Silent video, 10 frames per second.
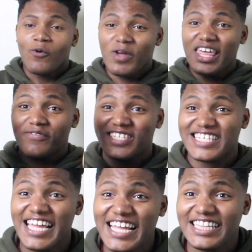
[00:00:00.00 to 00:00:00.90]
We have
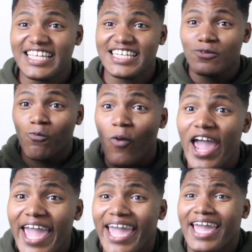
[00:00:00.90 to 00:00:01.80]
seen this
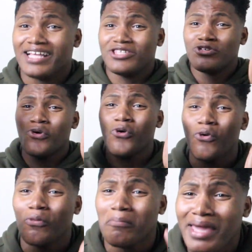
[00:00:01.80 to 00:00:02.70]
way
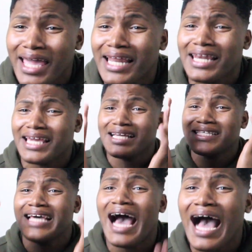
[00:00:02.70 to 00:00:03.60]
too
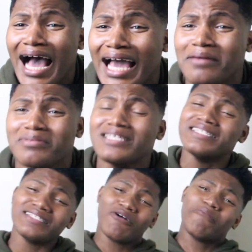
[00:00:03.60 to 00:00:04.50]
many times.
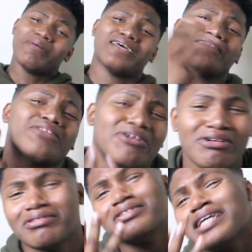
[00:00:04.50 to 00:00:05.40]
This is gonna be the
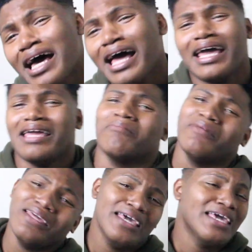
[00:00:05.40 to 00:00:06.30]
third time
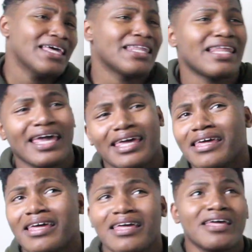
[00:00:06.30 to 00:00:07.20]
in like
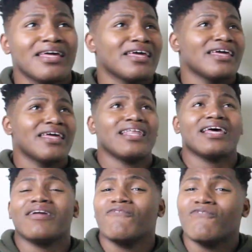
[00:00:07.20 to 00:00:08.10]

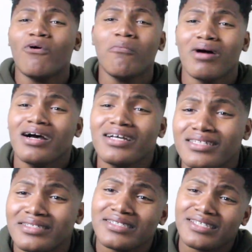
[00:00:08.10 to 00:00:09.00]
4
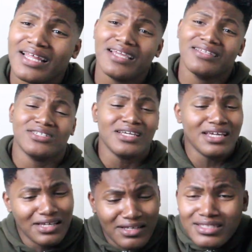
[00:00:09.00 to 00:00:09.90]
months. Like,
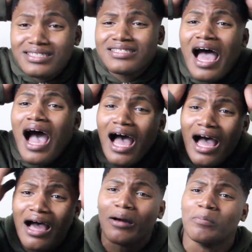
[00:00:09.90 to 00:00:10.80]
gee,
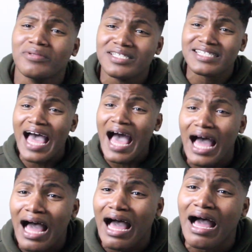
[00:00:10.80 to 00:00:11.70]
stop!
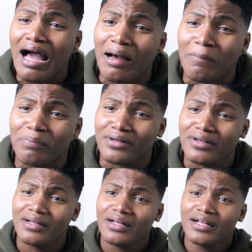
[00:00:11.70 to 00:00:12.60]
Stop!
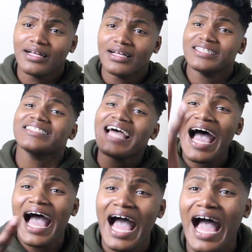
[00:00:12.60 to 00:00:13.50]

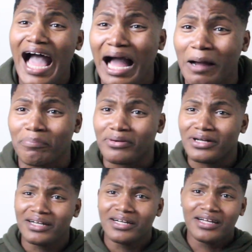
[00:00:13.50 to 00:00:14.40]

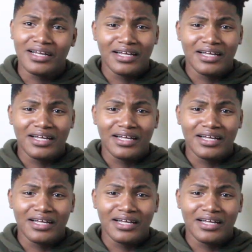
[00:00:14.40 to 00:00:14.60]
Stop!